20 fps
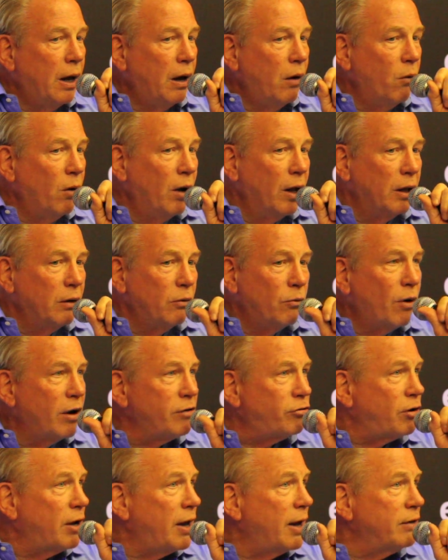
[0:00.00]
Well,
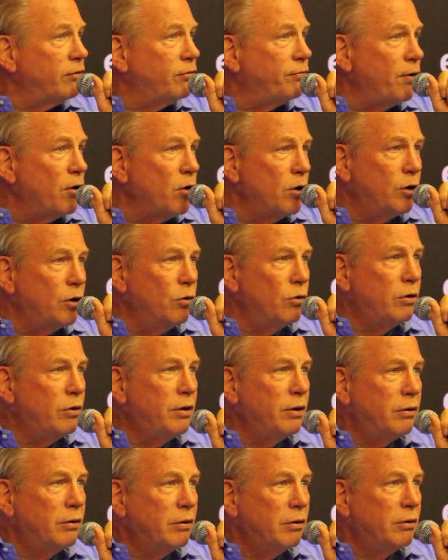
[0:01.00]
Russia has very
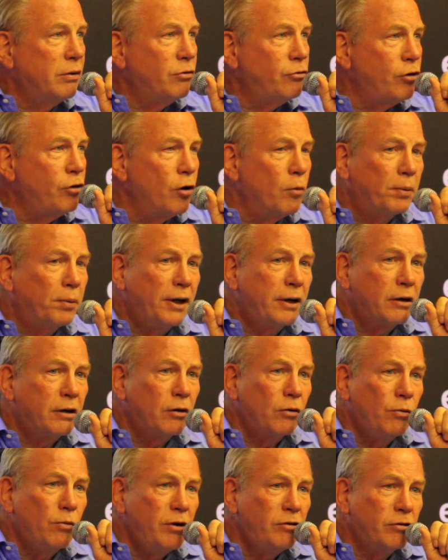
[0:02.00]
good
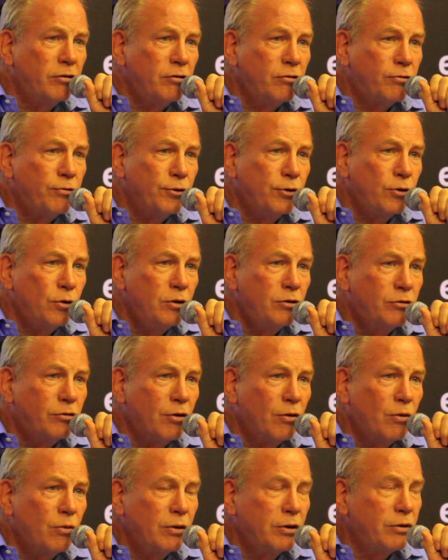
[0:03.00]
geopolitical reasons for doing
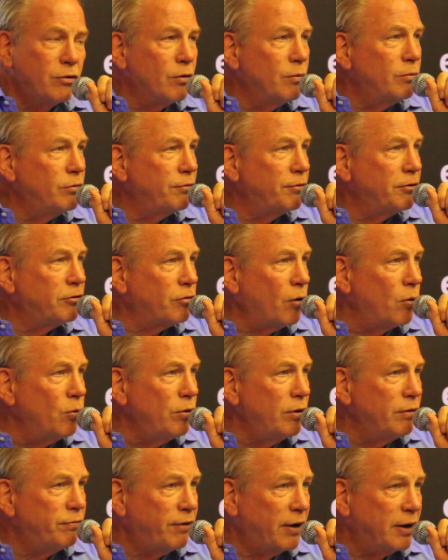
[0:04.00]
so in terms of its
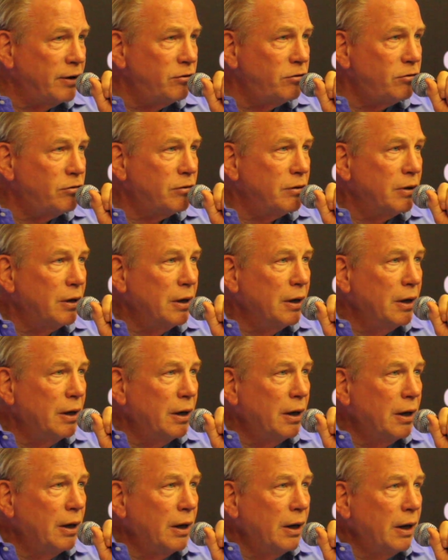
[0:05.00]
own defense,
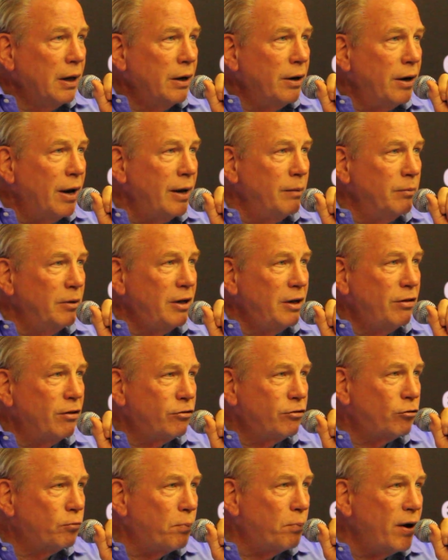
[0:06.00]
namely the
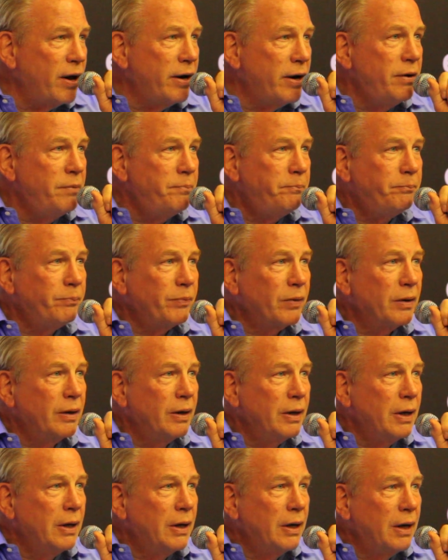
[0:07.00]
spread
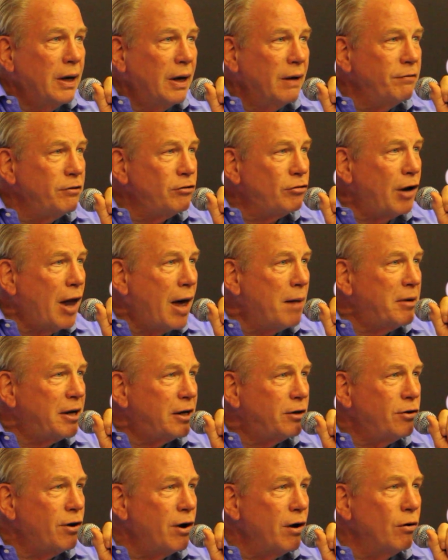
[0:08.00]
of
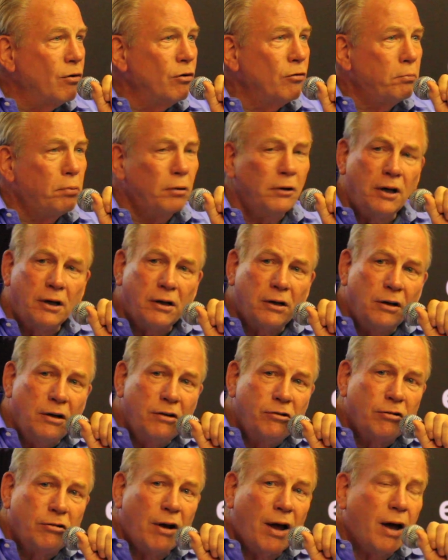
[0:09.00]
Islamic terror, political
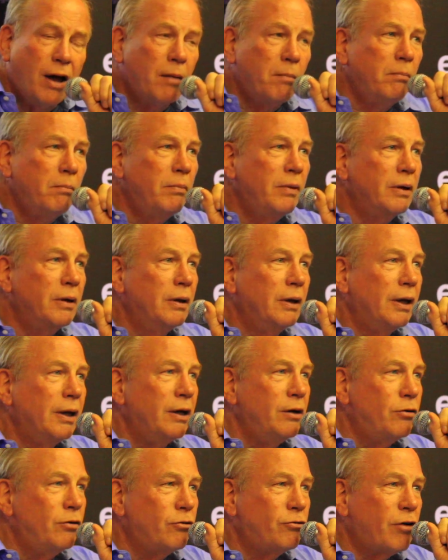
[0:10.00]
Islam,
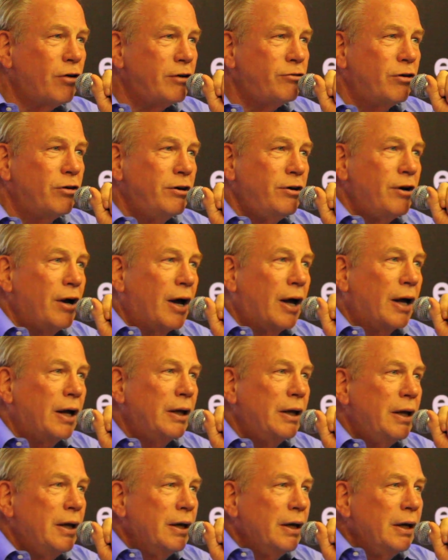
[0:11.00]
into
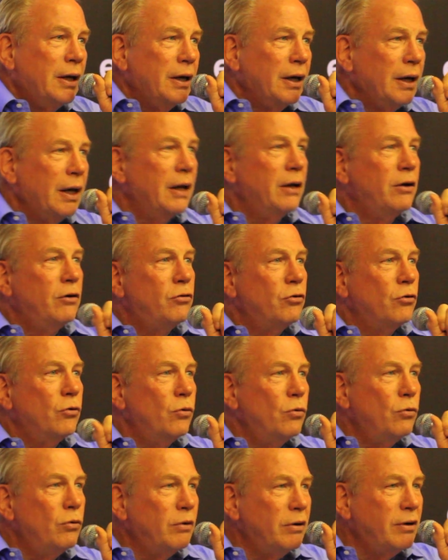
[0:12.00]
Chechnya,
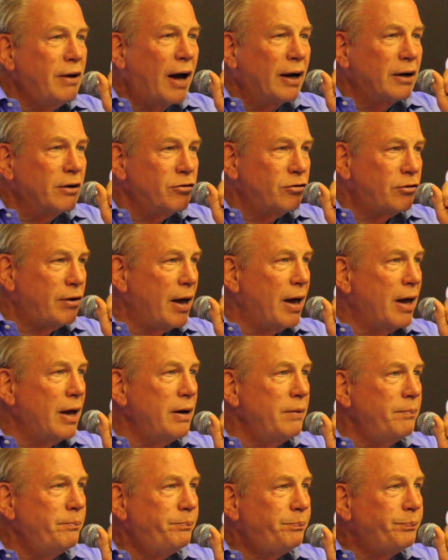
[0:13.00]
into
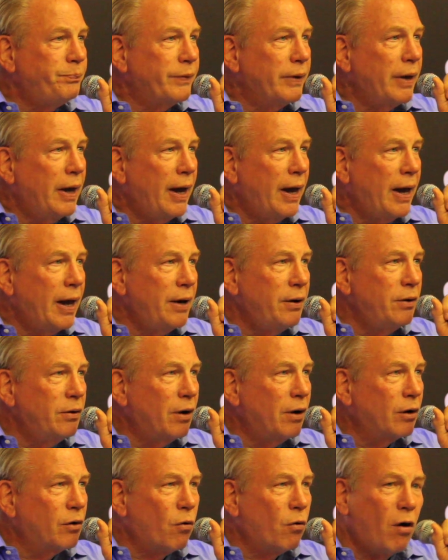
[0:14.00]
Dagestan, and
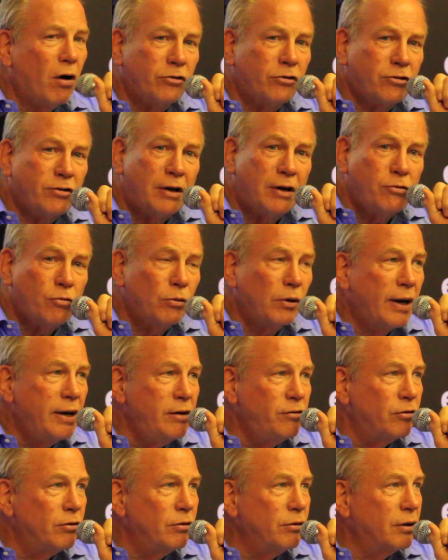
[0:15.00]
across Central
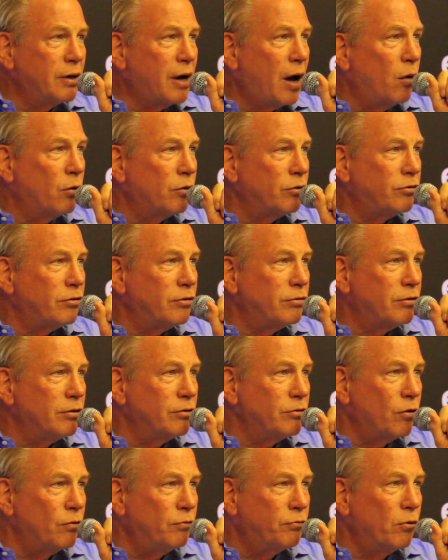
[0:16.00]
Asia, the Caucasus
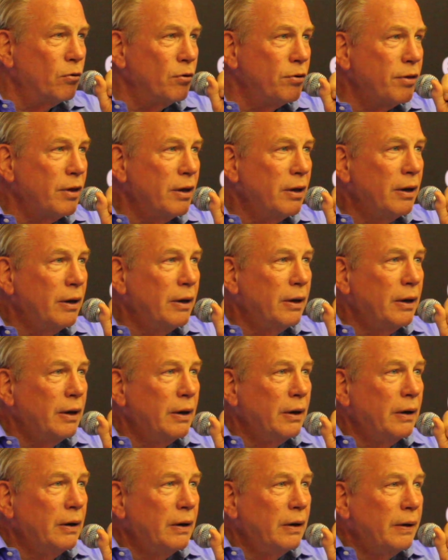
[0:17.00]
and so forth,
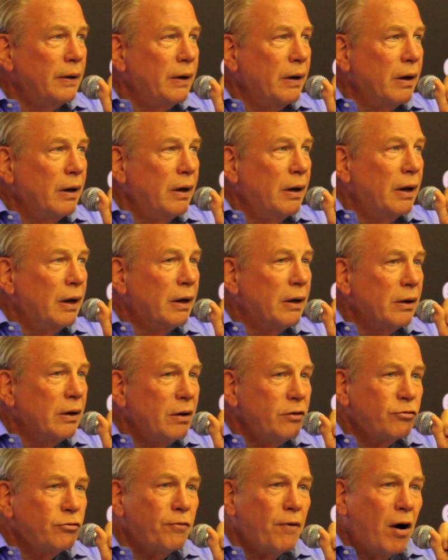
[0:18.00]

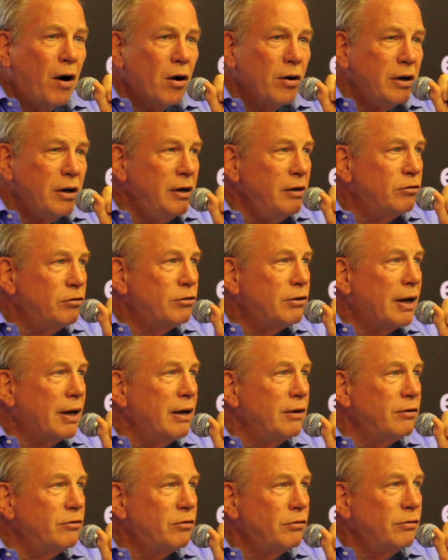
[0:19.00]
as far east
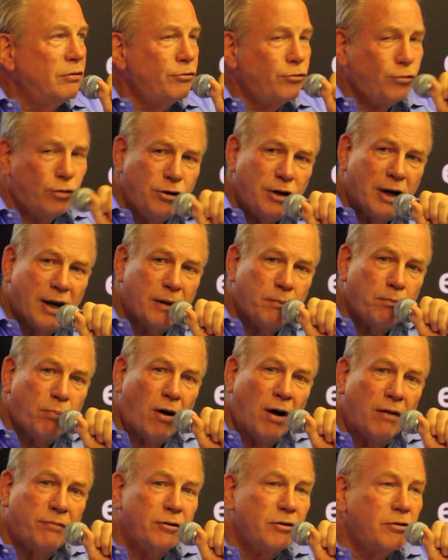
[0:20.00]
as Xinjiang
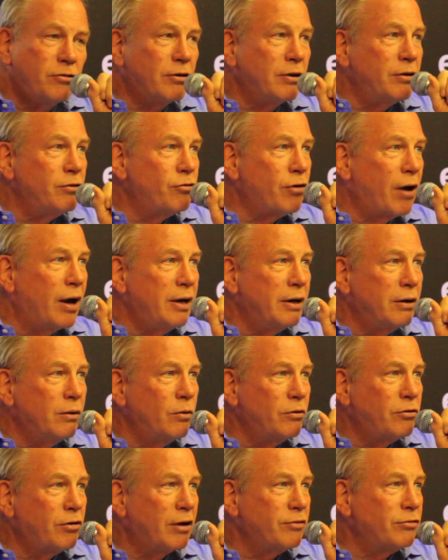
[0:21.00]
province in China,
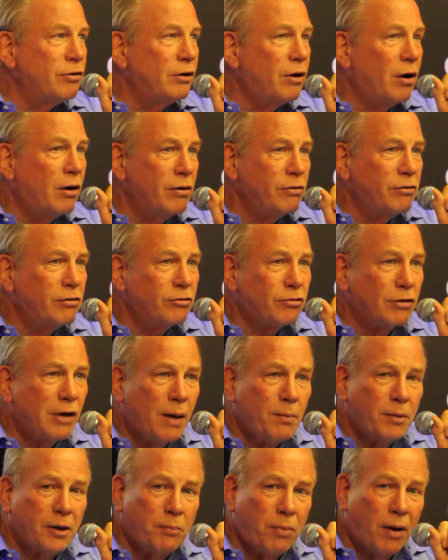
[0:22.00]
which has a large
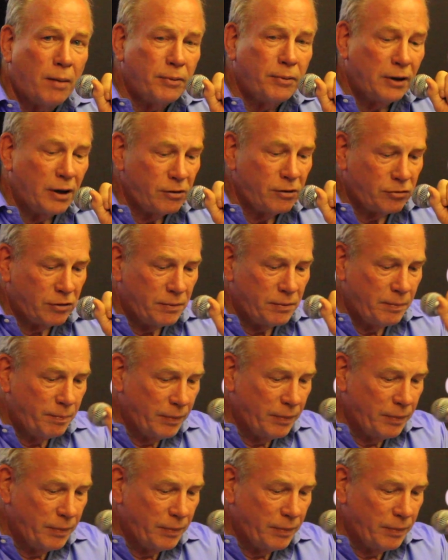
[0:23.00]
Islamic population.